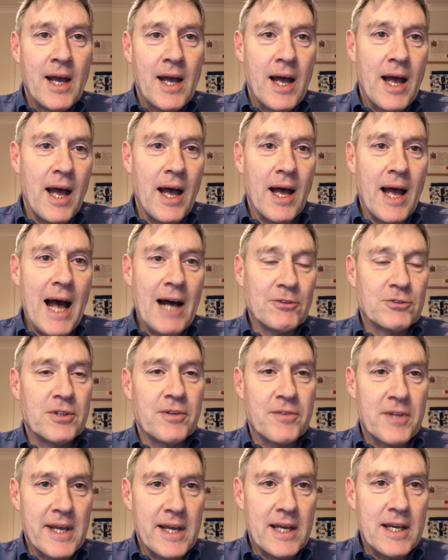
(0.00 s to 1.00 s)
out
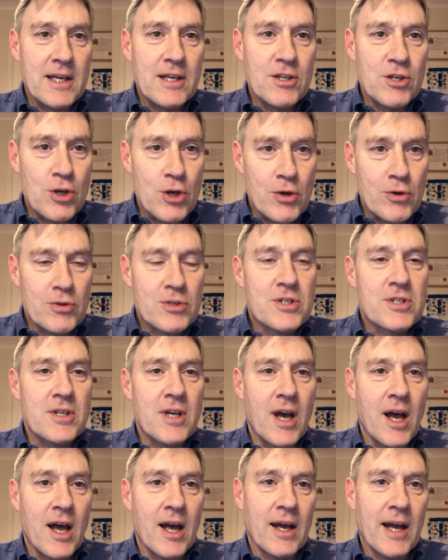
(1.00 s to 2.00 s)
of the use
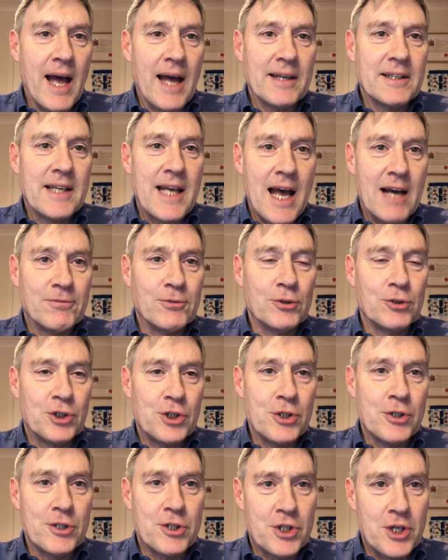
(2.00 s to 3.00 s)
and careful
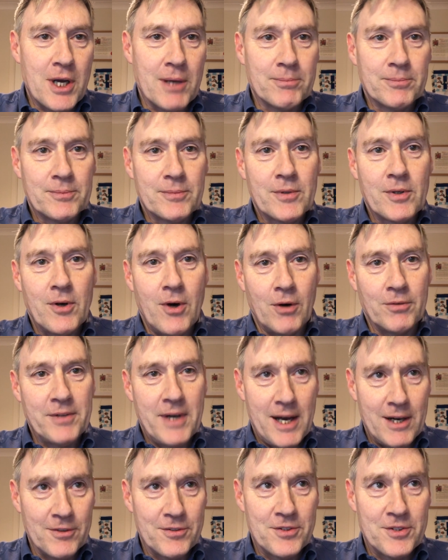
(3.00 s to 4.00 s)
stewardship of
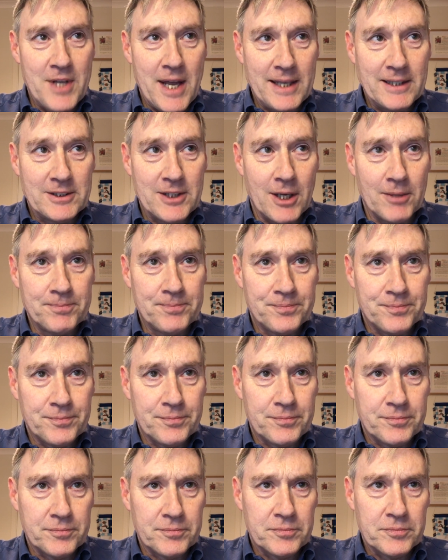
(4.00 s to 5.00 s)
health data.
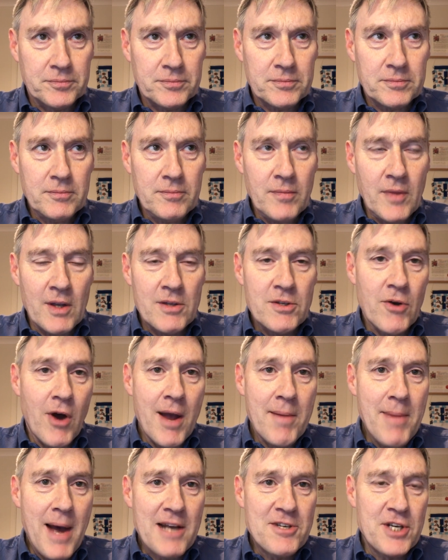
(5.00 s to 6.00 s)
So I
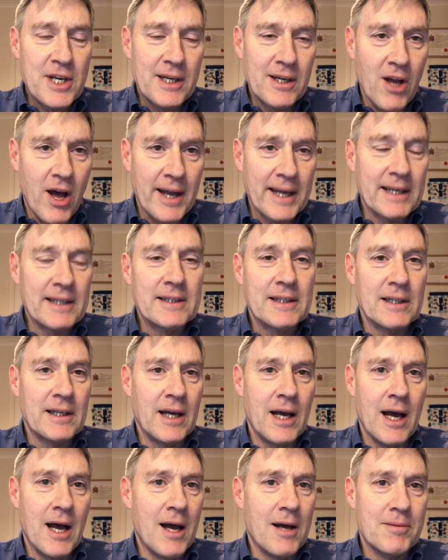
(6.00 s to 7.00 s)
imagine, like
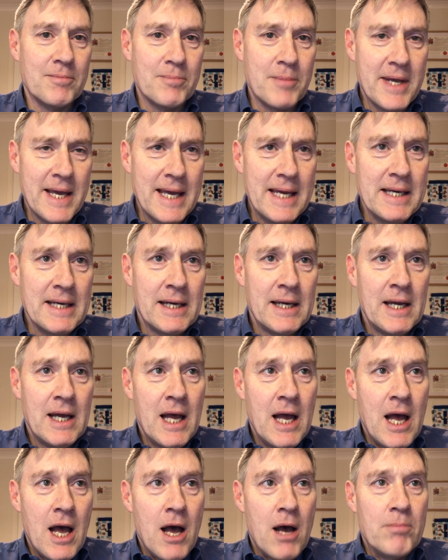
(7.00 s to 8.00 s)
me,
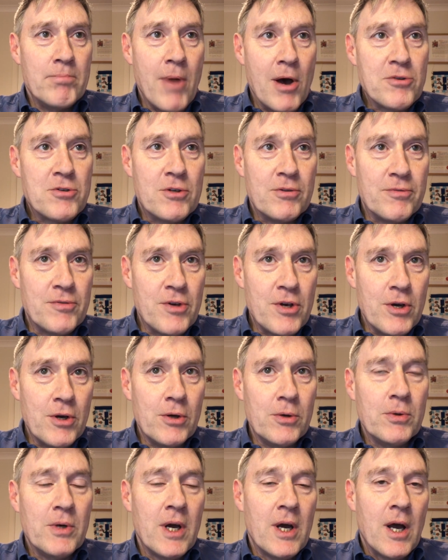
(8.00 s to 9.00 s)
most of
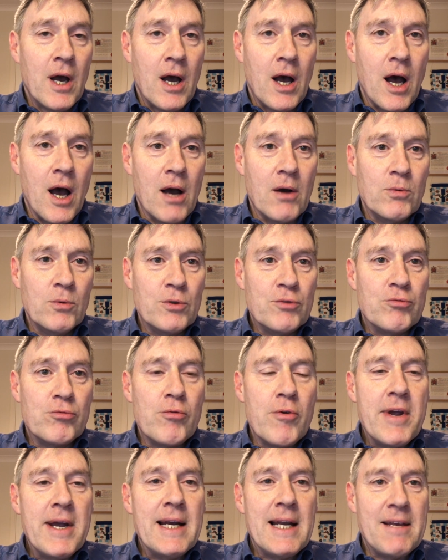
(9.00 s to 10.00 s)
you would
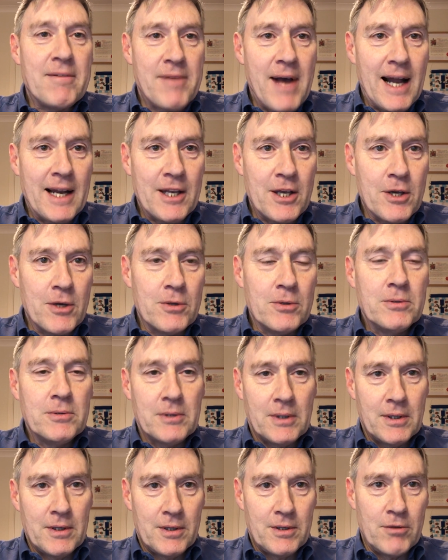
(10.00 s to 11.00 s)
really value
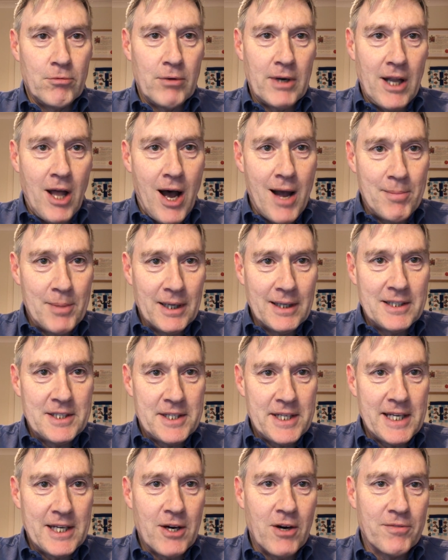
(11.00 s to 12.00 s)
the
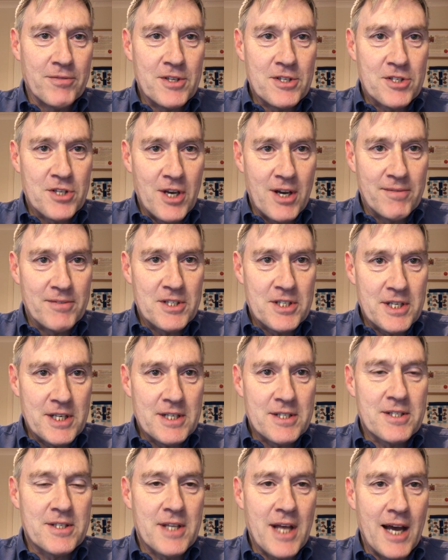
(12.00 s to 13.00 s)
reliability of the
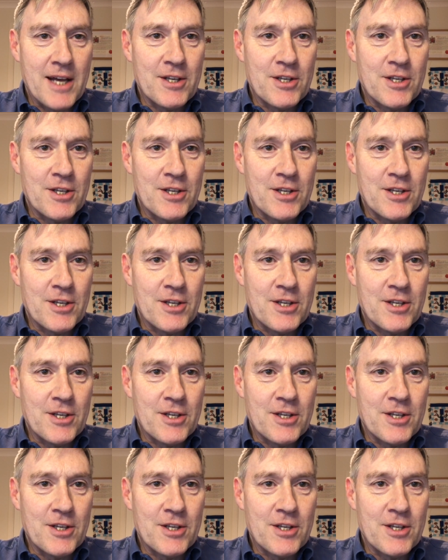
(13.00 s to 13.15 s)
services that